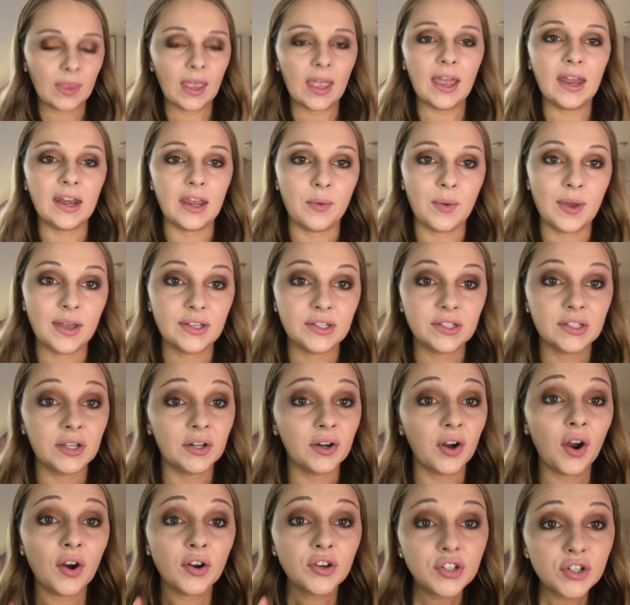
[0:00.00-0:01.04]
Anyways, there
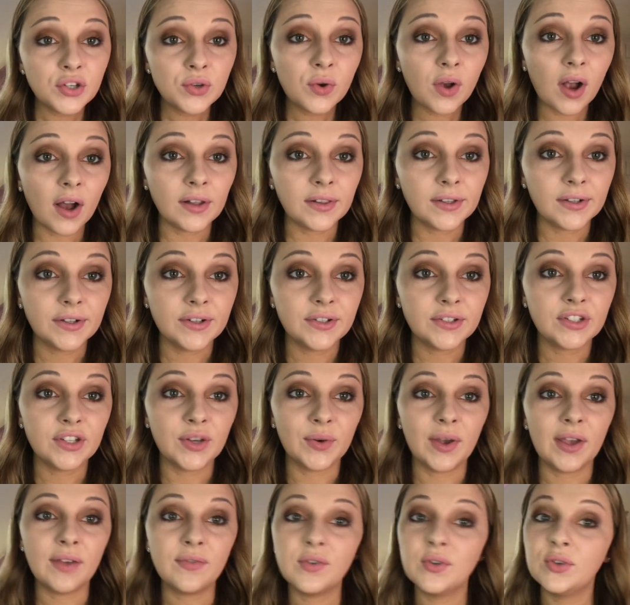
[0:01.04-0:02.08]
are 2 colors, so
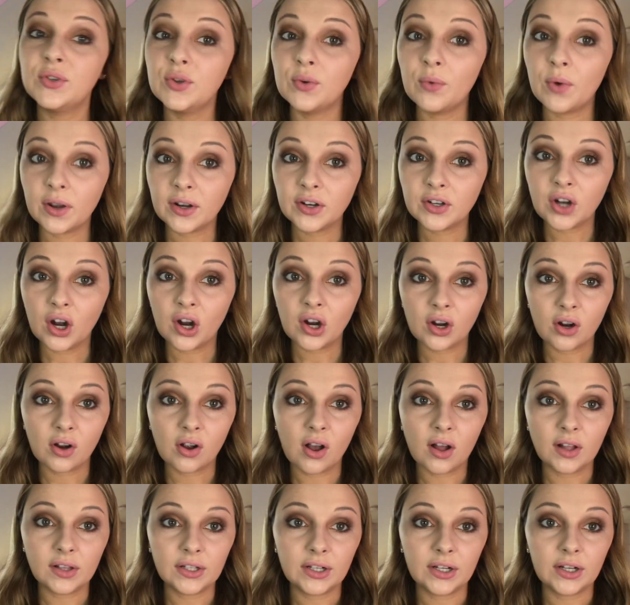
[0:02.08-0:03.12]
if you do want a darker
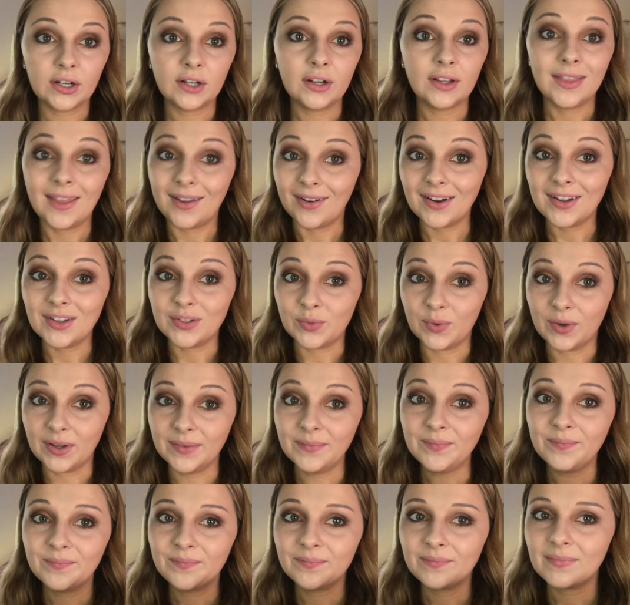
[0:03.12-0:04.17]
color, there is one.